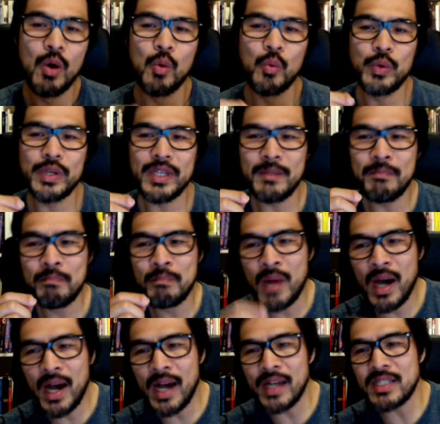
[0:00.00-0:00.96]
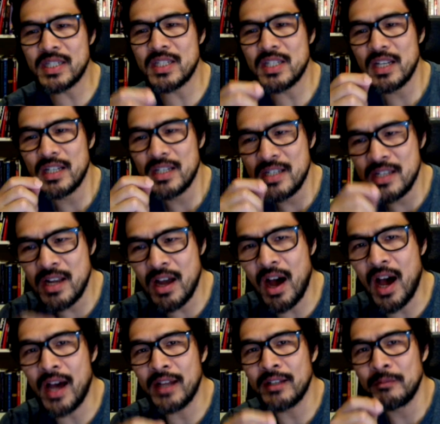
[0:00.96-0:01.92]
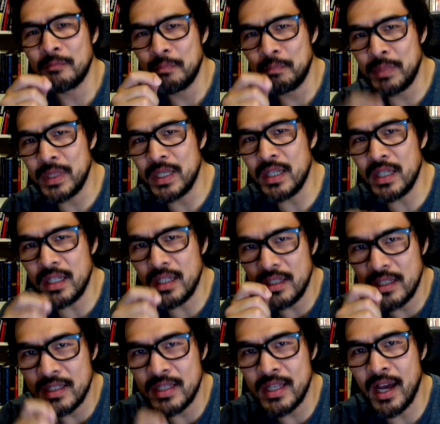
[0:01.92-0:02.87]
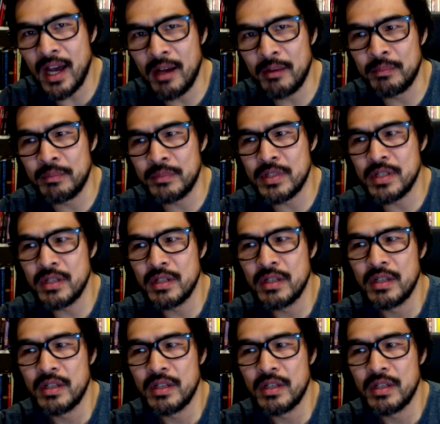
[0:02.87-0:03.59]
we must not be numbed